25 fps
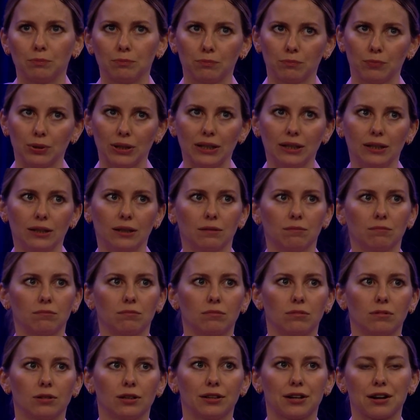be
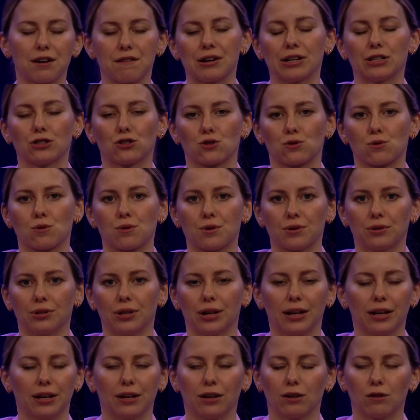guarantor
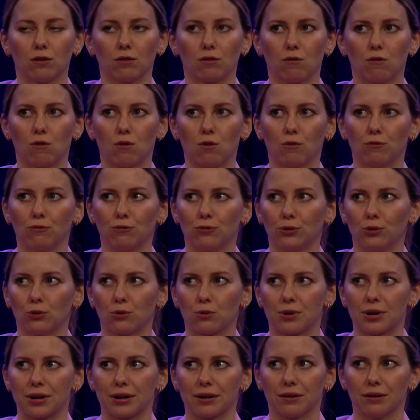like
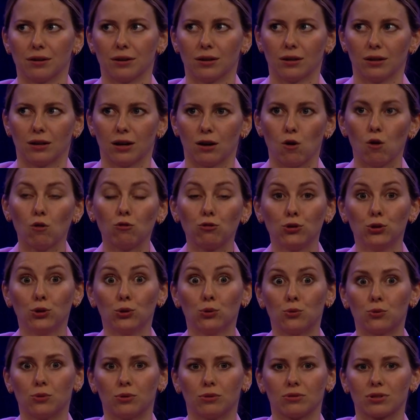of
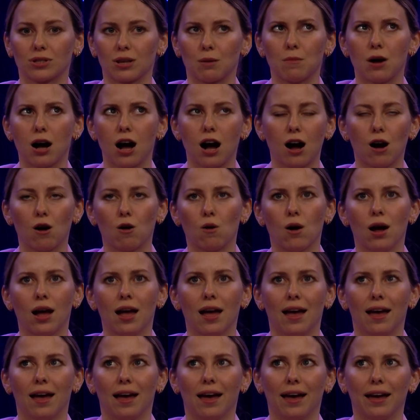you somehow.
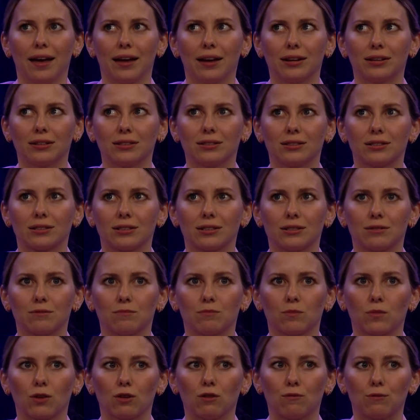And
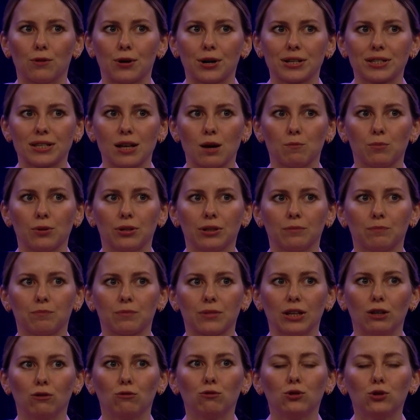for example,
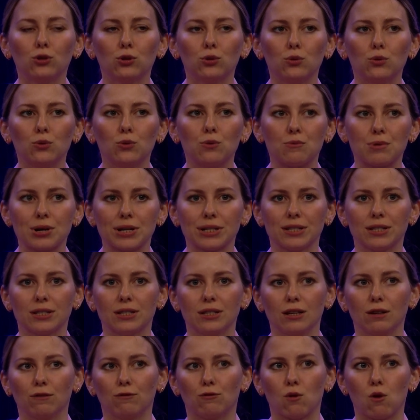if you
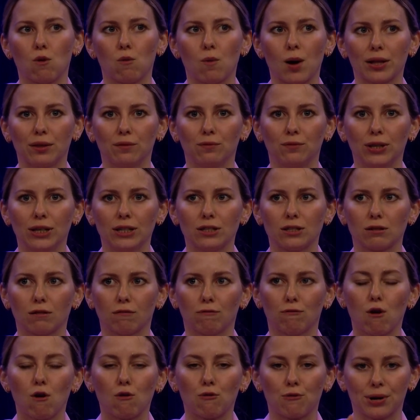receive O1 visa
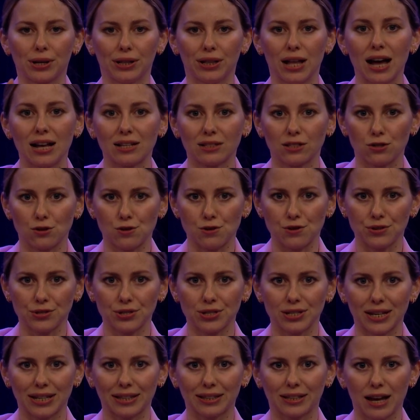for
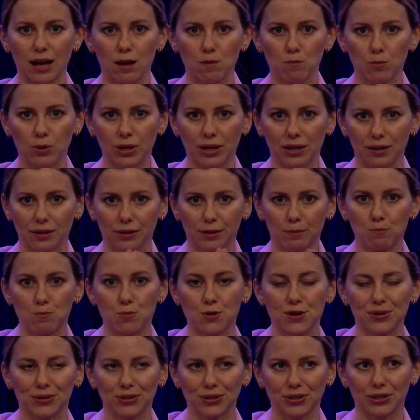freelancers, it can be the
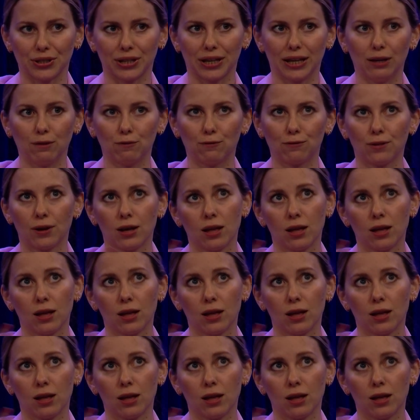person. If